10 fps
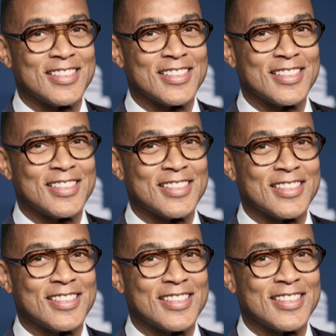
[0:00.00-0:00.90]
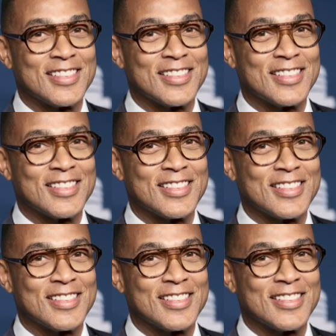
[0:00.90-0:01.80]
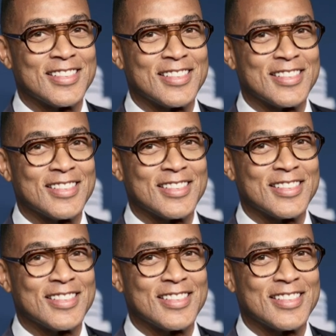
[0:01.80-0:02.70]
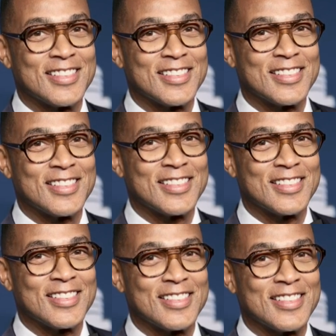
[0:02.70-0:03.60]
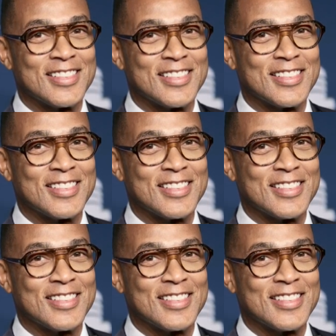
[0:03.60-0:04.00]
The person shown says nothing.